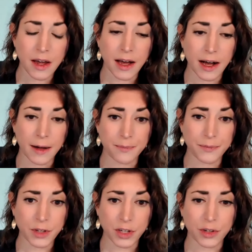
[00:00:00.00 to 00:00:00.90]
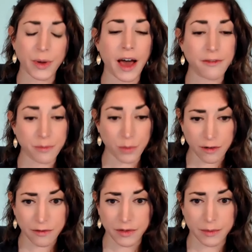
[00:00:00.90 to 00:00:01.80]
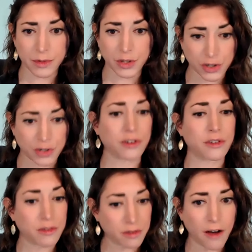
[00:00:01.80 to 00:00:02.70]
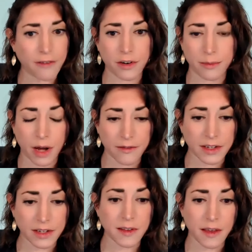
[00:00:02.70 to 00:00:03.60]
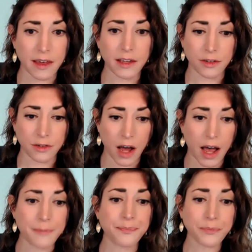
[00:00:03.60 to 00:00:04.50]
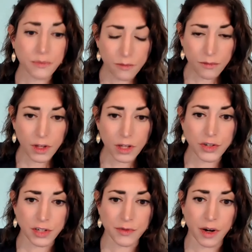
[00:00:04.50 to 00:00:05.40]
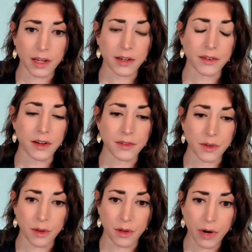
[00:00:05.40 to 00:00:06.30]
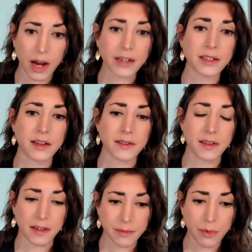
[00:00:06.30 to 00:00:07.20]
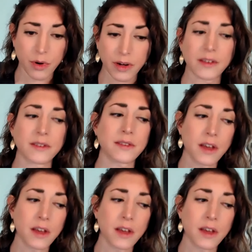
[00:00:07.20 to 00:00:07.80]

you have more of a mature law firm, obviously, and you're not just running a solo practice and exploring this,